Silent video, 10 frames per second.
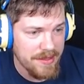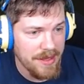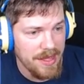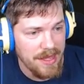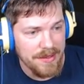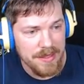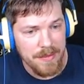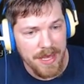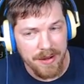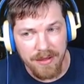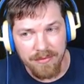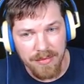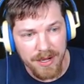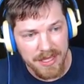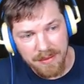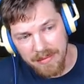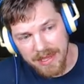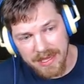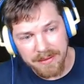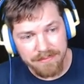on the amount of money I'm
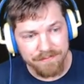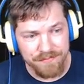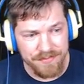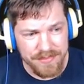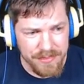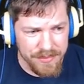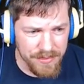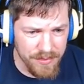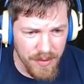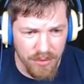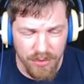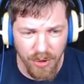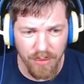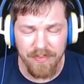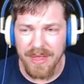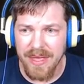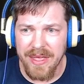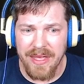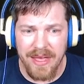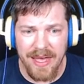making. So
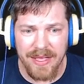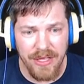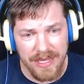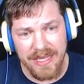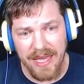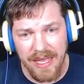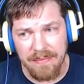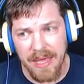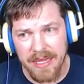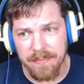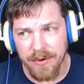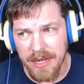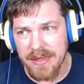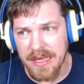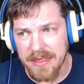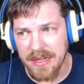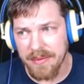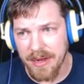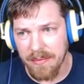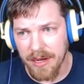you can make a pretty decent
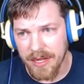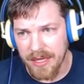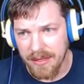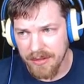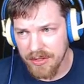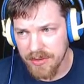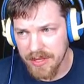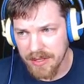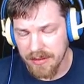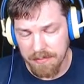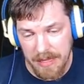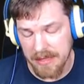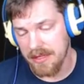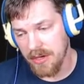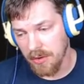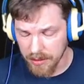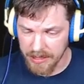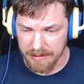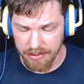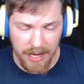amount of money using being the
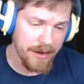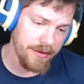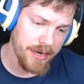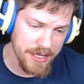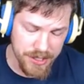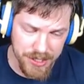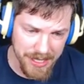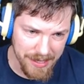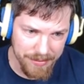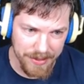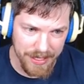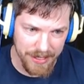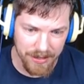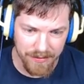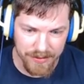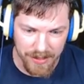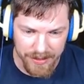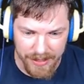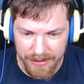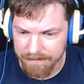only pottery shop in all of
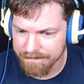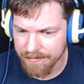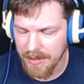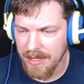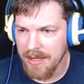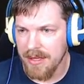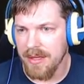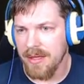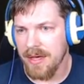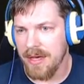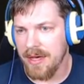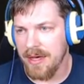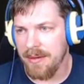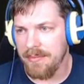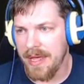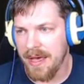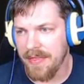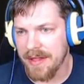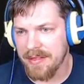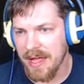Caldera. Now,
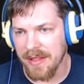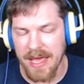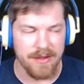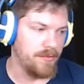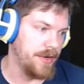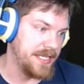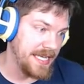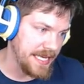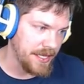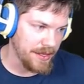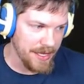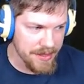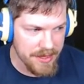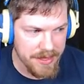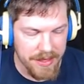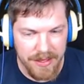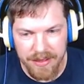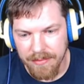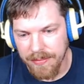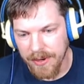that's not like ridiculous,
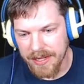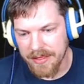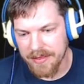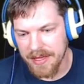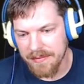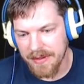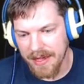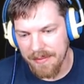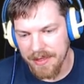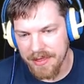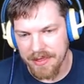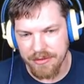but at the same time, this is a